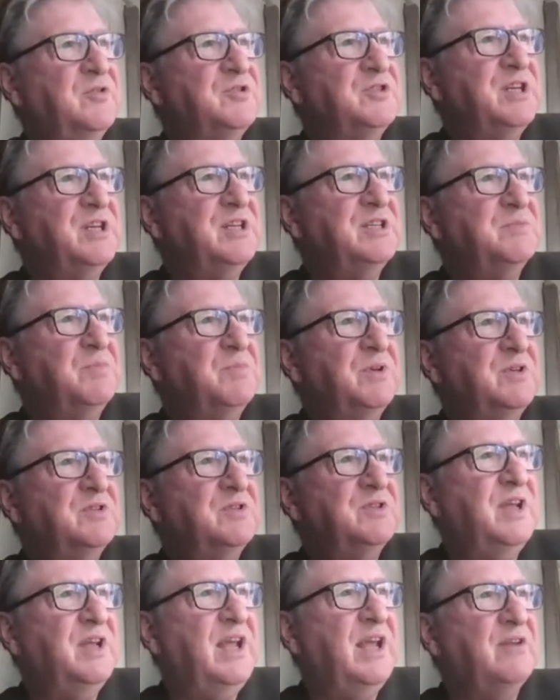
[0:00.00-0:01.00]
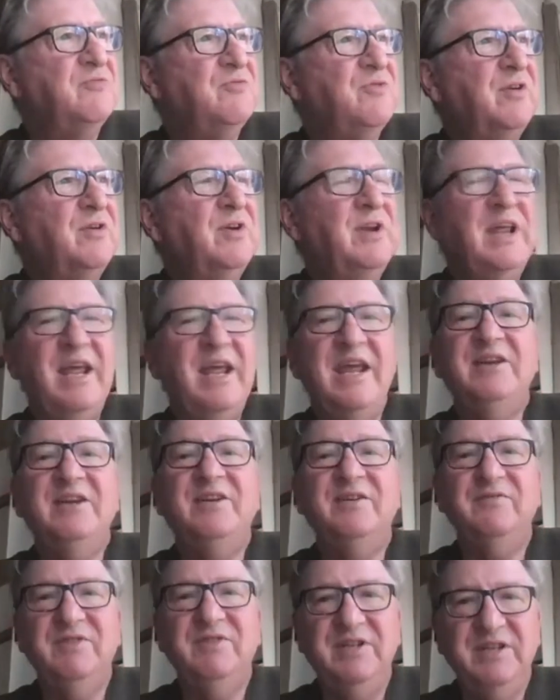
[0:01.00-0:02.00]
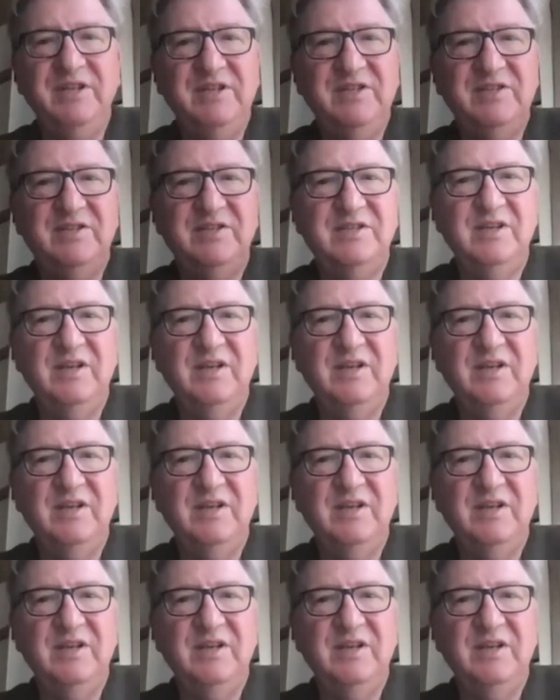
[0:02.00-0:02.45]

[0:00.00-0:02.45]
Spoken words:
6 months, they had run eight of these